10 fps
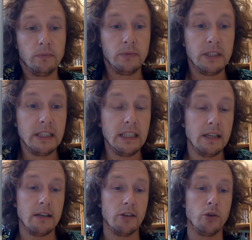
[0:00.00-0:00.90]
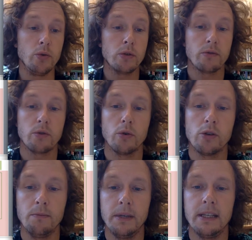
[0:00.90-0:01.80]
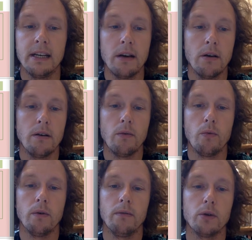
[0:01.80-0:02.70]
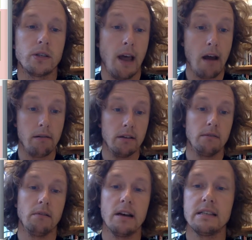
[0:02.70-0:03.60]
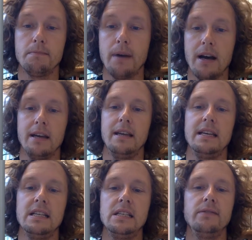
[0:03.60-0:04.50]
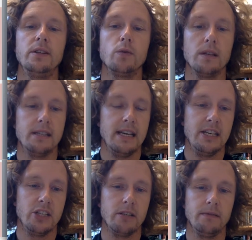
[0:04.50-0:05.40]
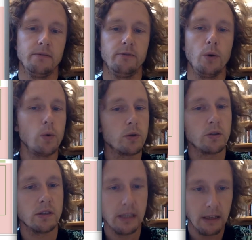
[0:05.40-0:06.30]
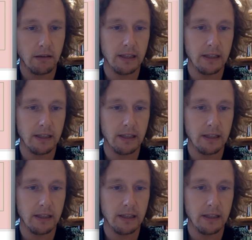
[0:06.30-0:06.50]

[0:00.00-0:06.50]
the use of social media was characterized by individualization, focus on single